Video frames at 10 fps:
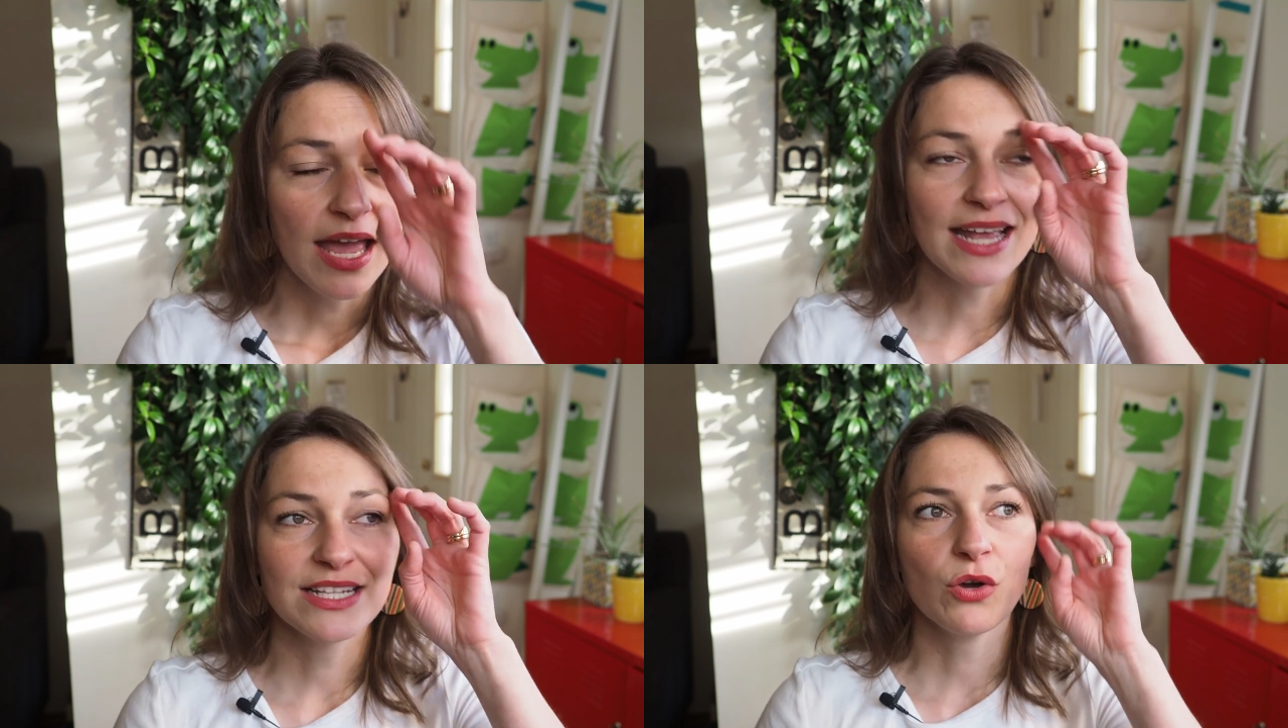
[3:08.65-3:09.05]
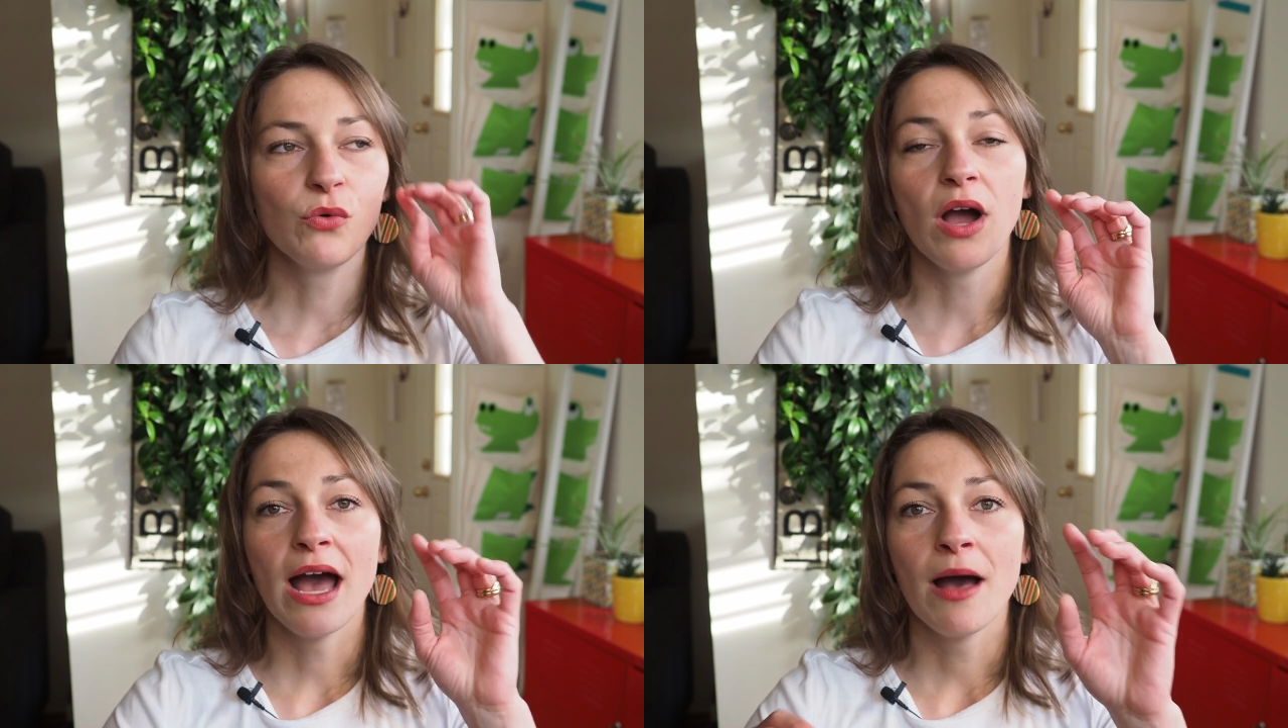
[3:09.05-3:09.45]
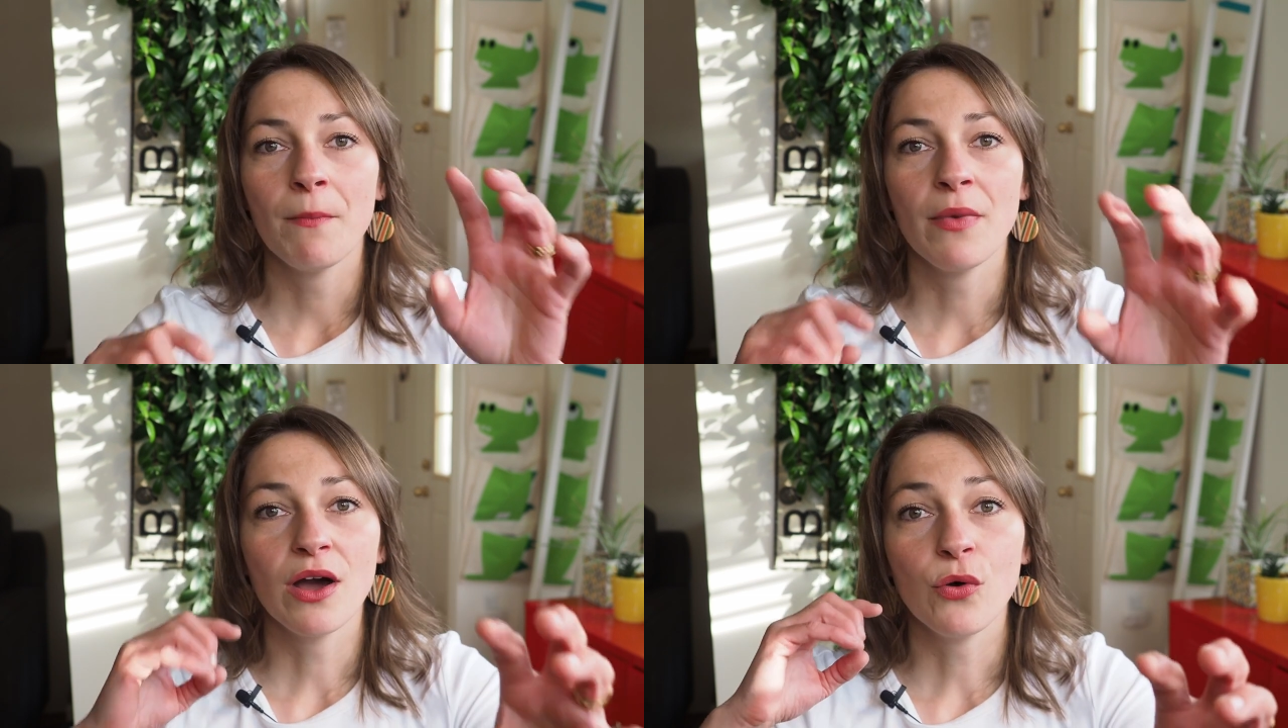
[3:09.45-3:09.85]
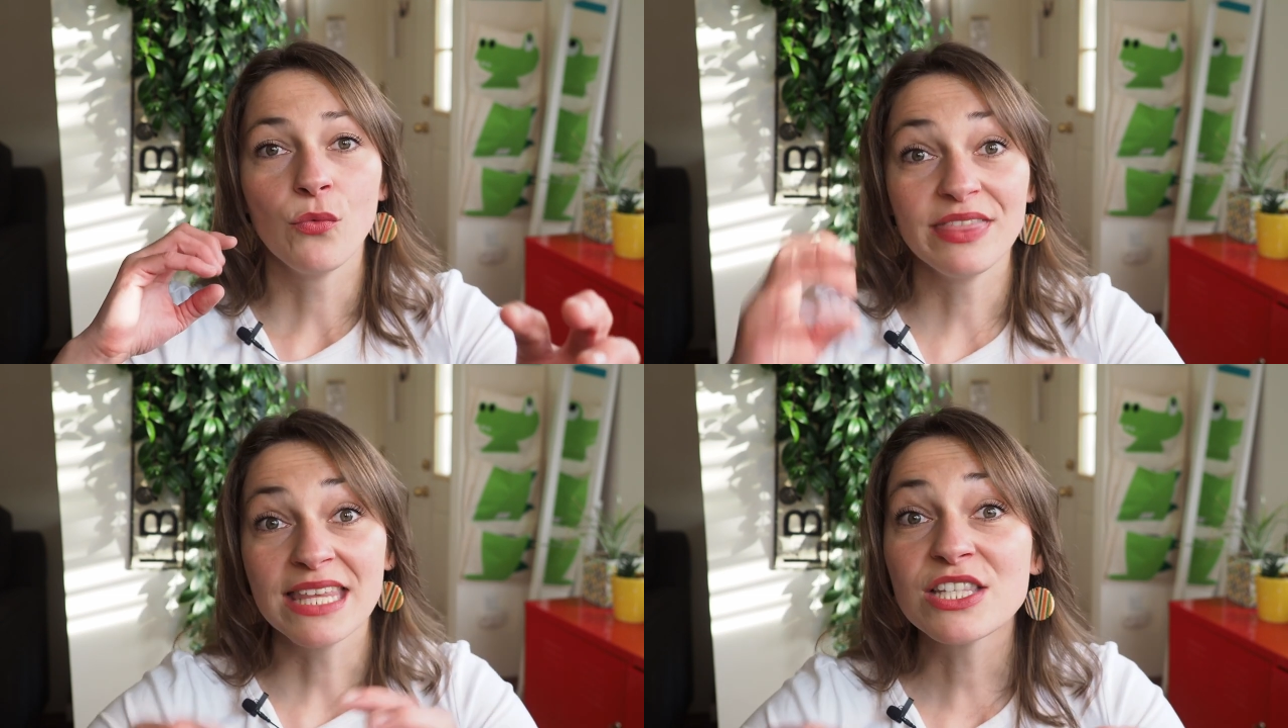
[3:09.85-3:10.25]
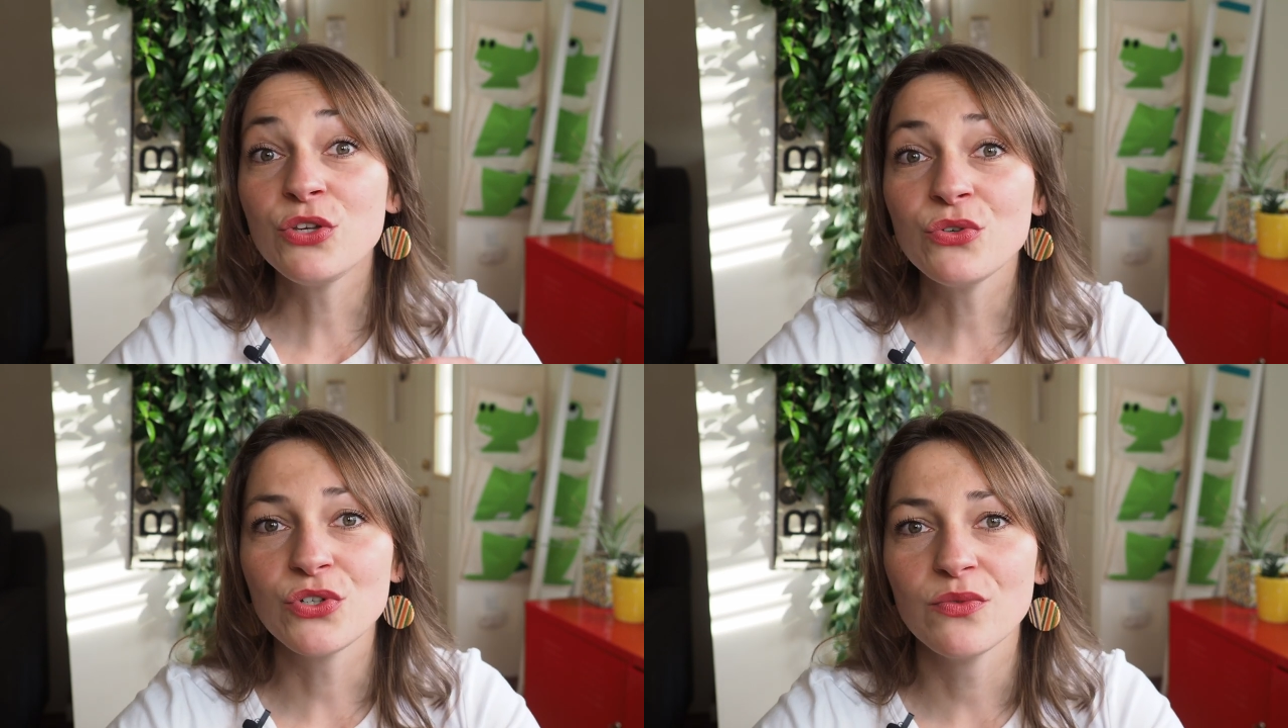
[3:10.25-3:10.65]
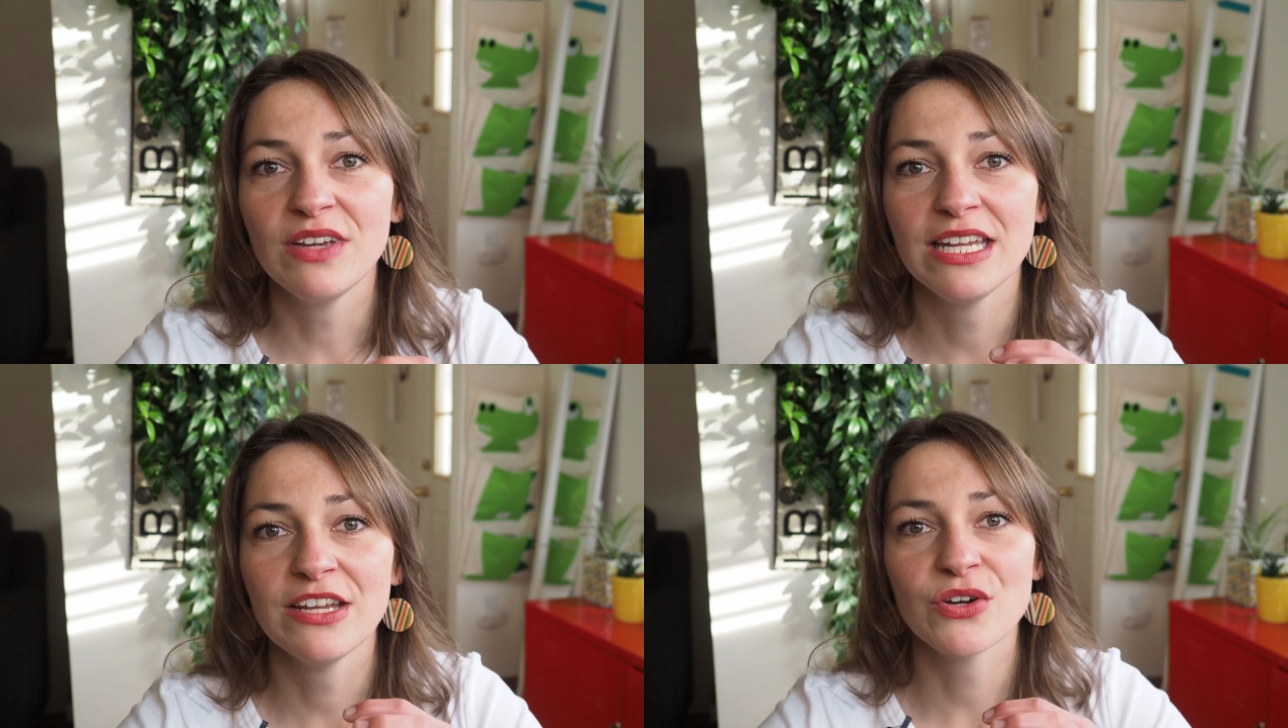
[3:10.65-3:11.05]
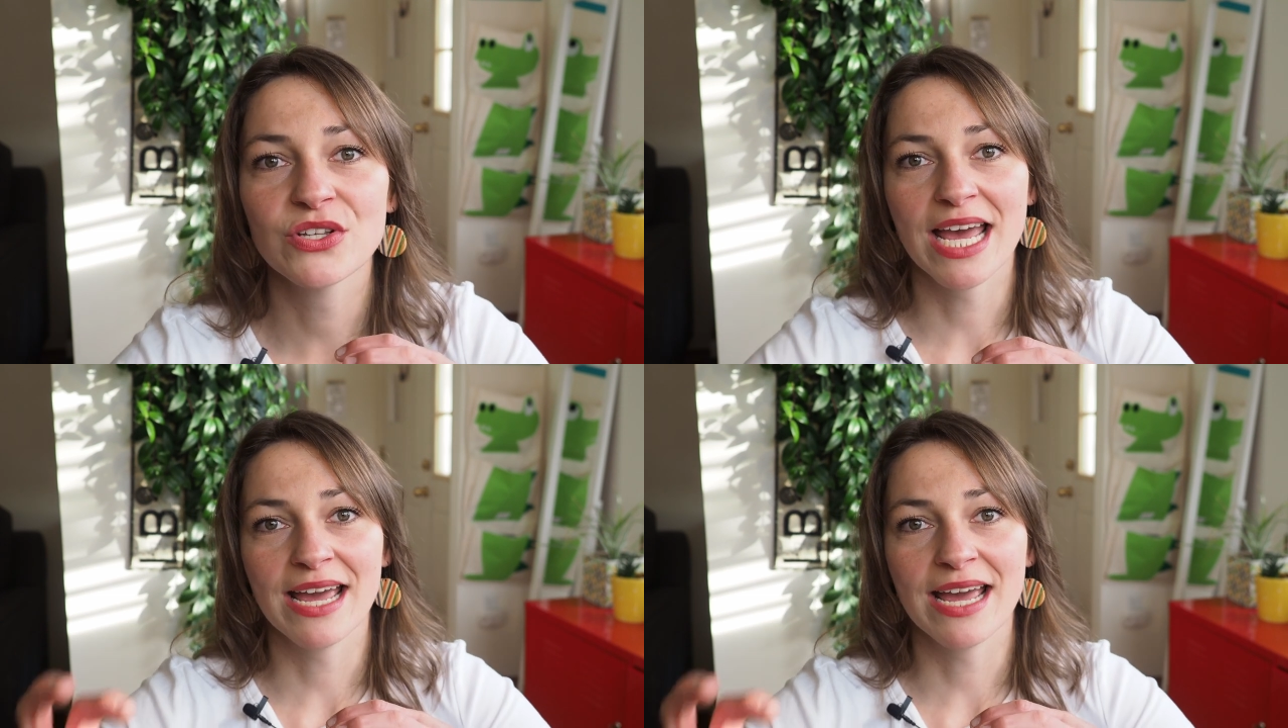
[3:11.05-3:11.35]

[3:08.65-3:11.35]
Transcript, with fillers: And so, um, with these YouTube videos,